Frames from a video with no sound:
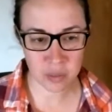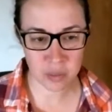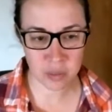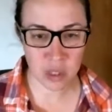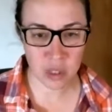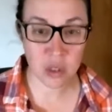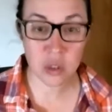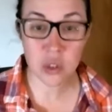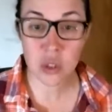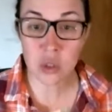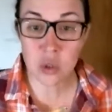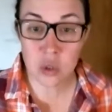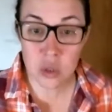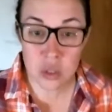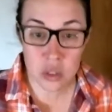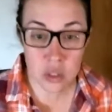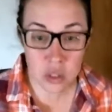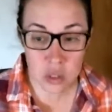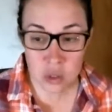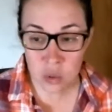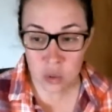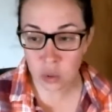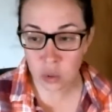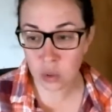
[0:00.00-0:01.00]
you know, using
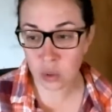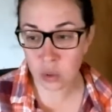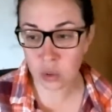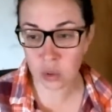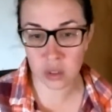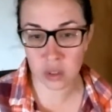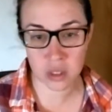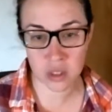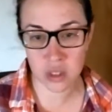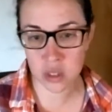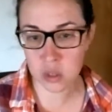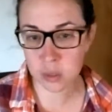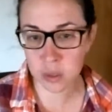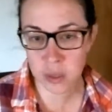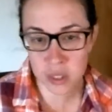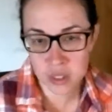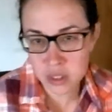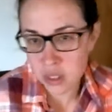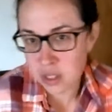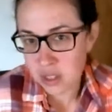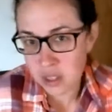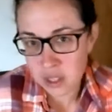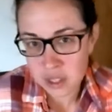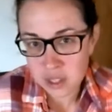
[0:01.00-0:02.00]
the tool, just because
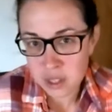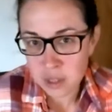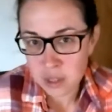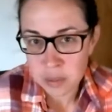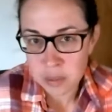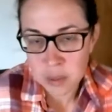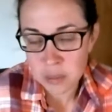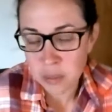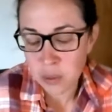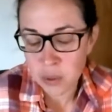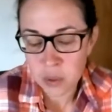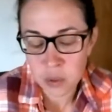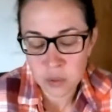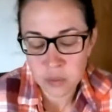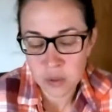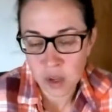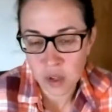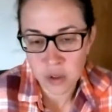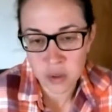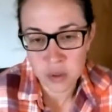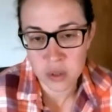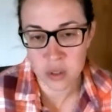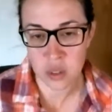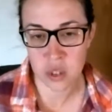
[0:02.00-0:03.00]
I think the people who
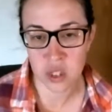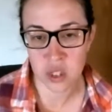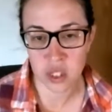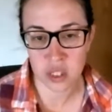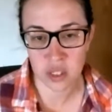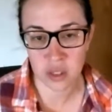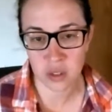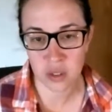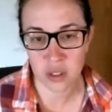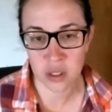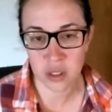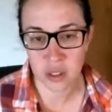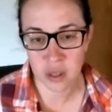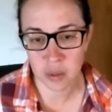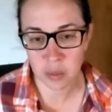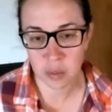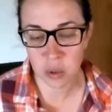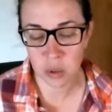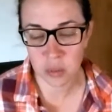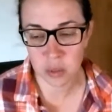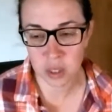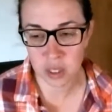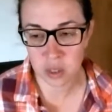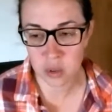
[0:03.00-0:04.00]
follow this channel
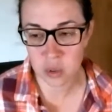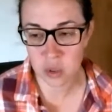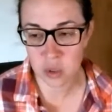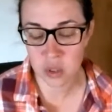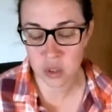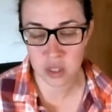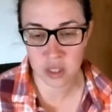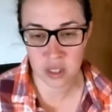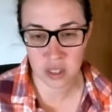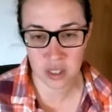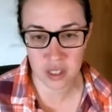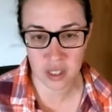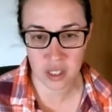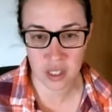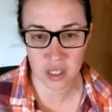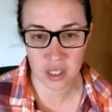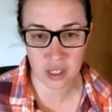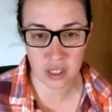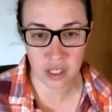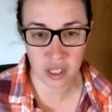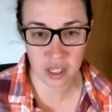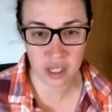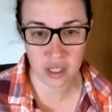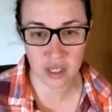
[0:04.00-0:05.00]
will be interested
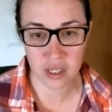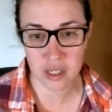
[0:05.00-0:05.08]
in that.